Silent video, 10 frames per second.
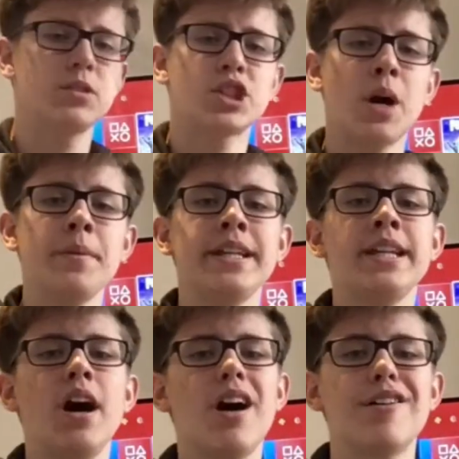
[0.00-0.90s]
Coming
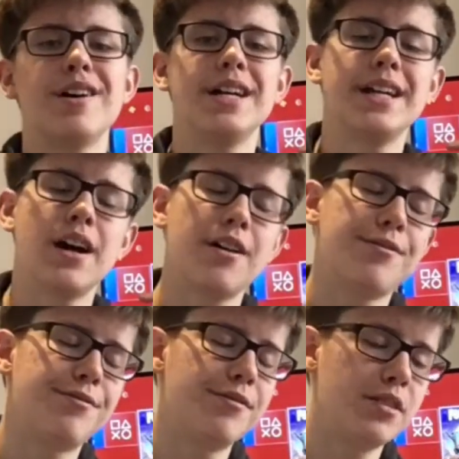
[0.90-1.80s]
in our
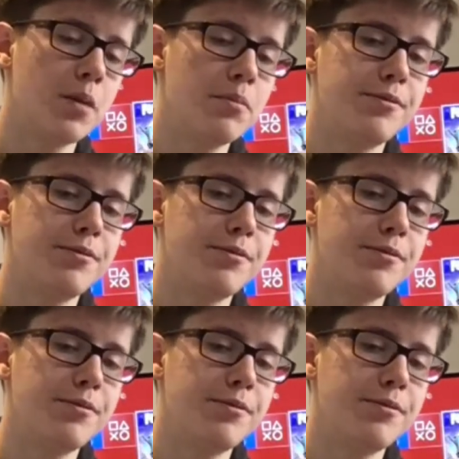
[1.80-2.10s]
number